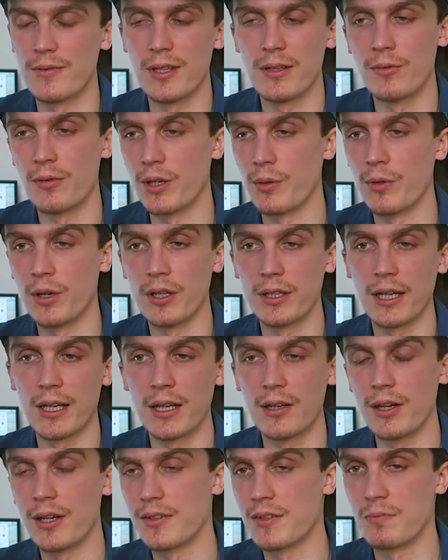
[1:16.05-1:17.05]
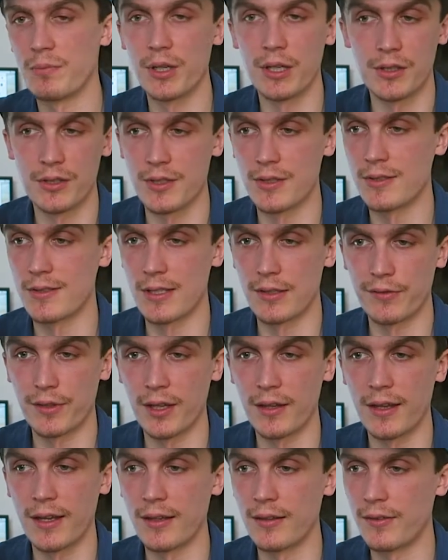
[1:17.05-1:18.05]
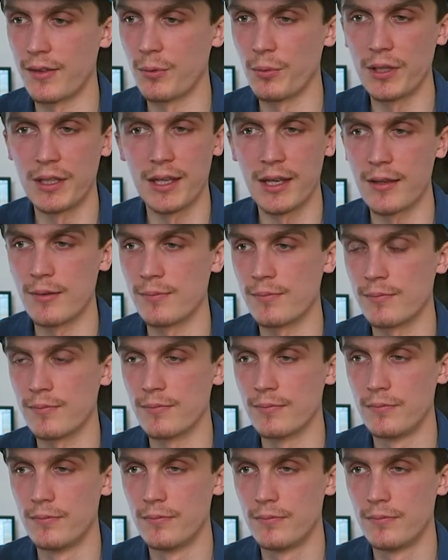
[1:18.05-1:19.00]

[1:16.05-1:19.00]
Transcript: Didn't really work out, had some punctures, stuff like that. I think we came